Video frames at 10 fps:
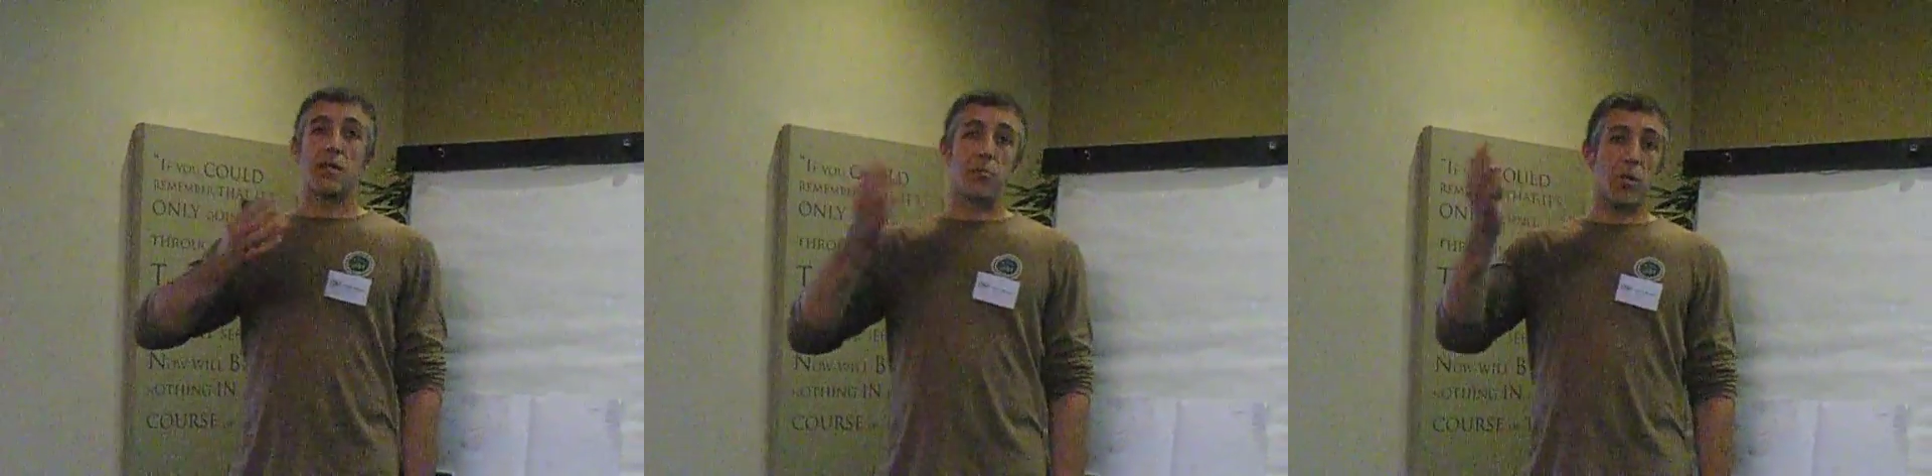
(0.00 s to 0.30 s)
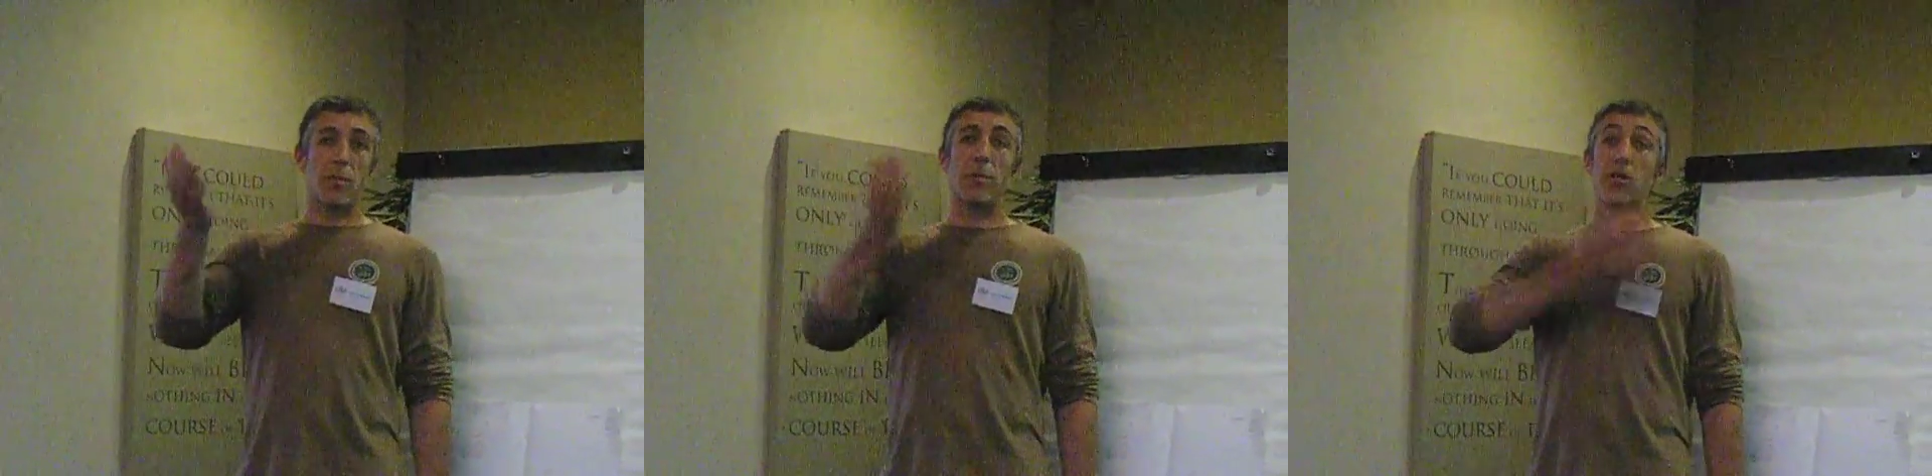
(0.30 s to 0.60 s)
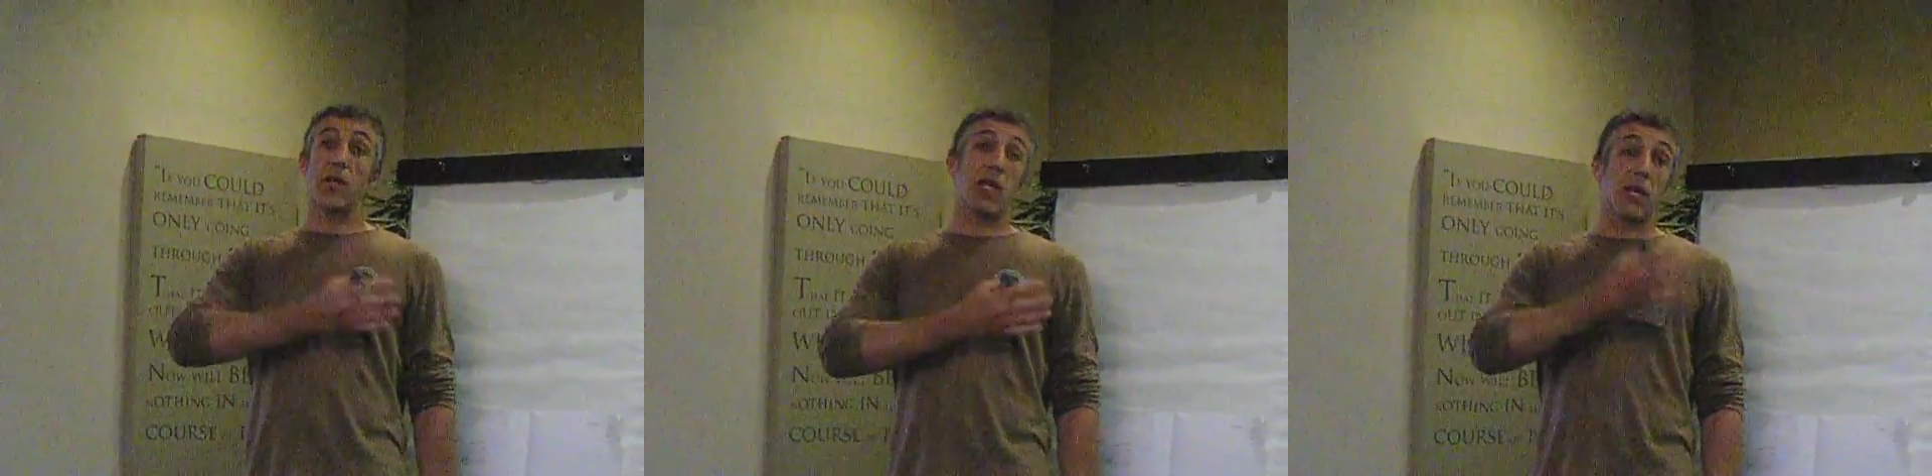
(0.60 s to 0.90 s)
they're
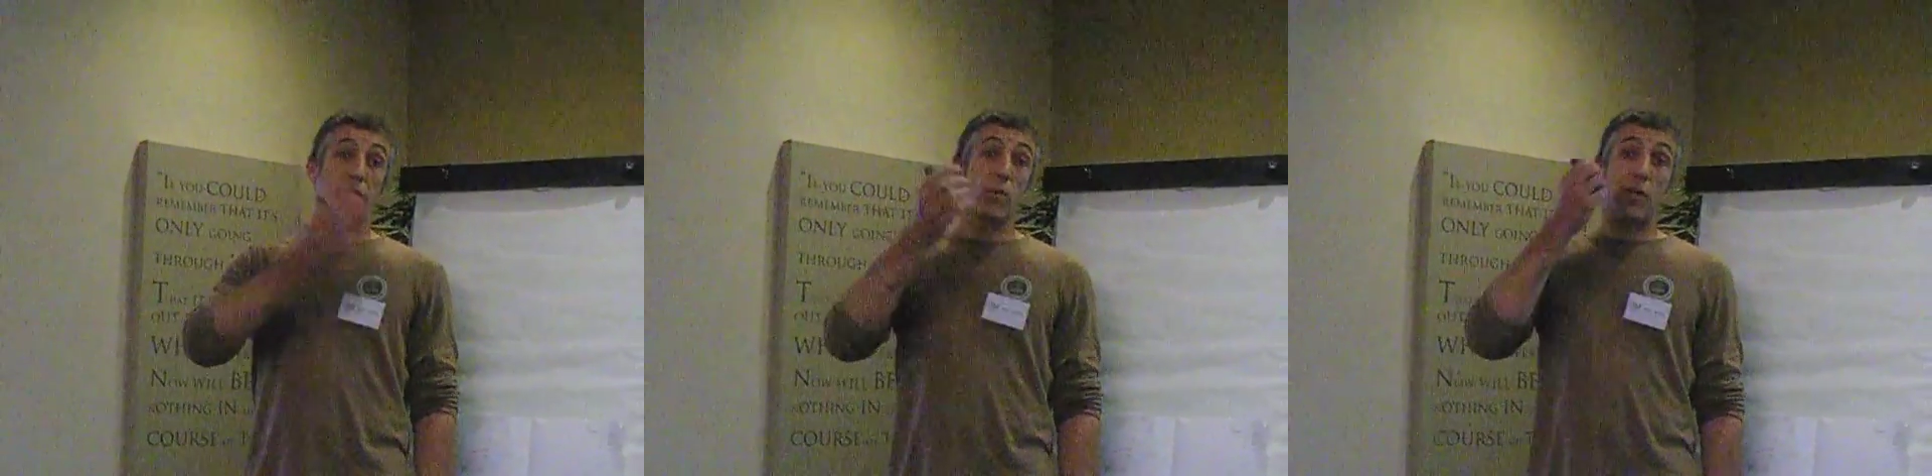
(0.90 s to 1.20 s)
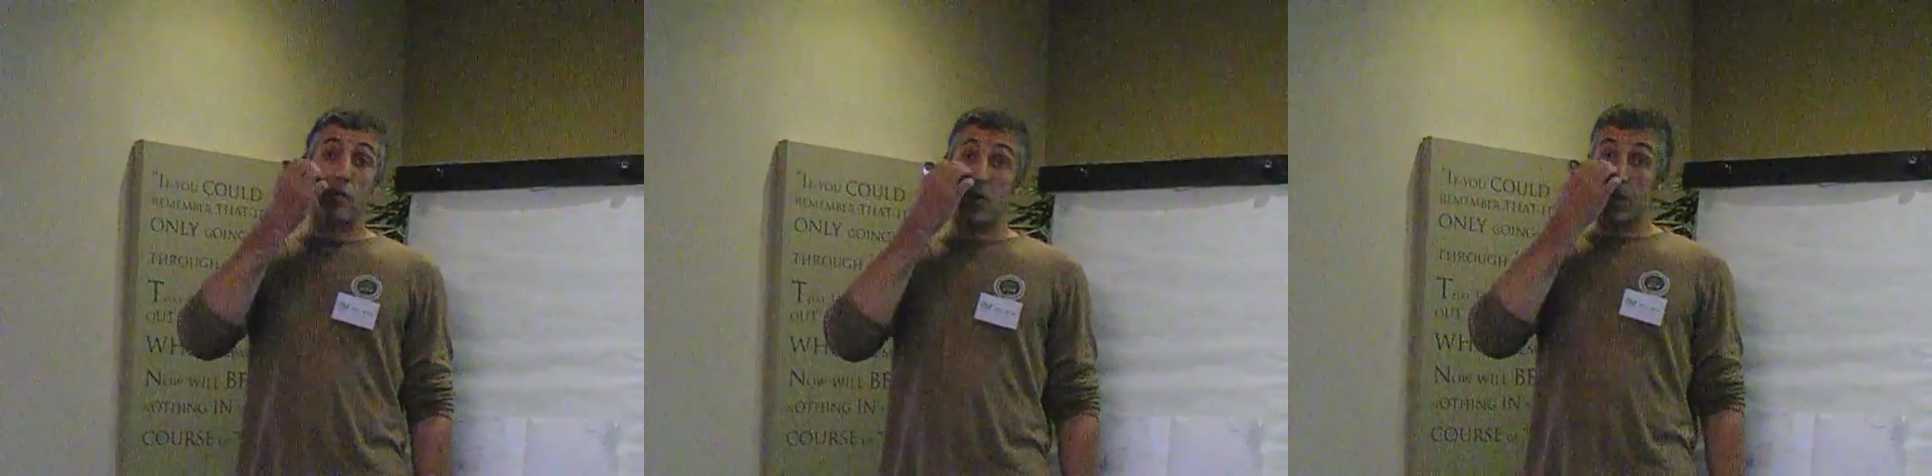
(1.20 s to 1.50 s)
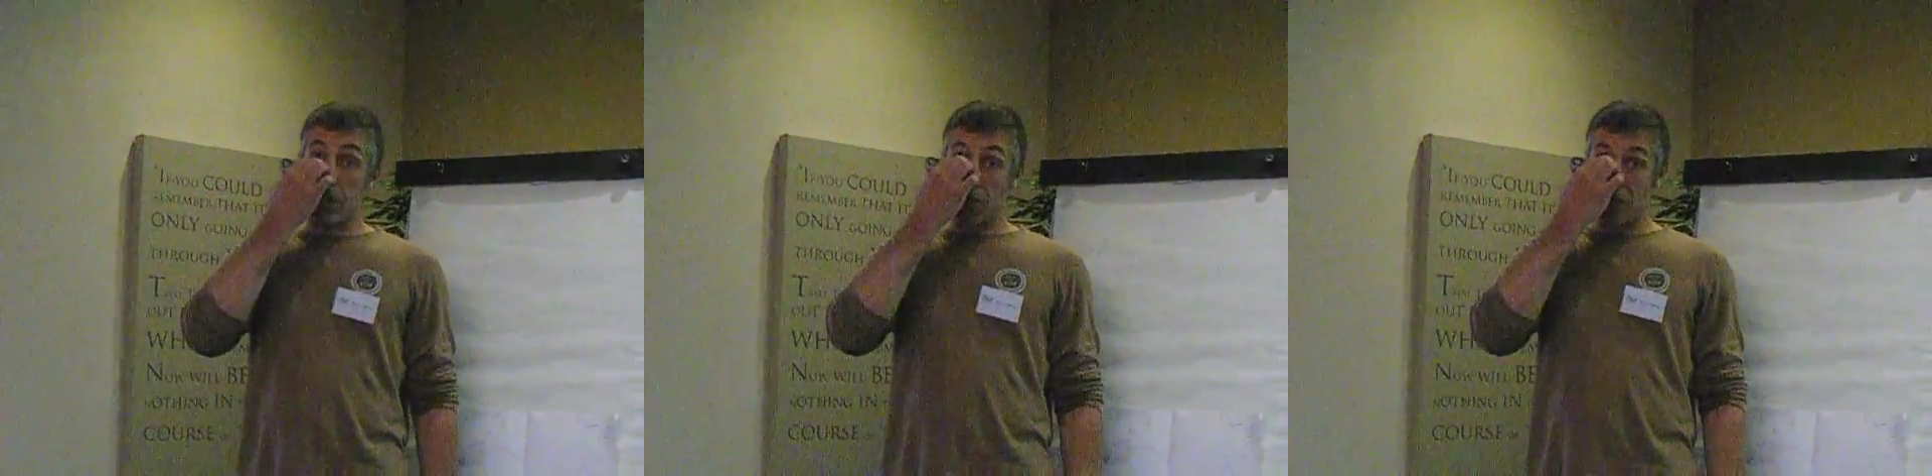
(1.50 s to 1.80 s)
probably looking at a few other
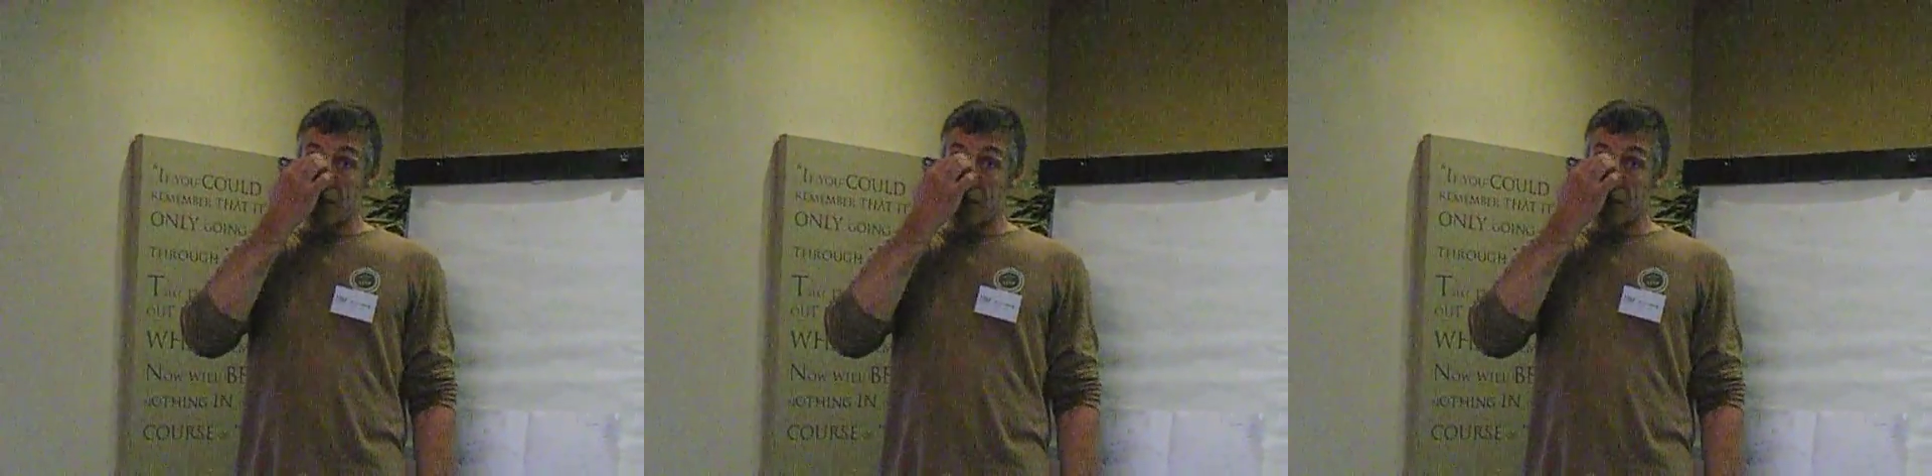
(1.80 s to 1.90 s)
hotels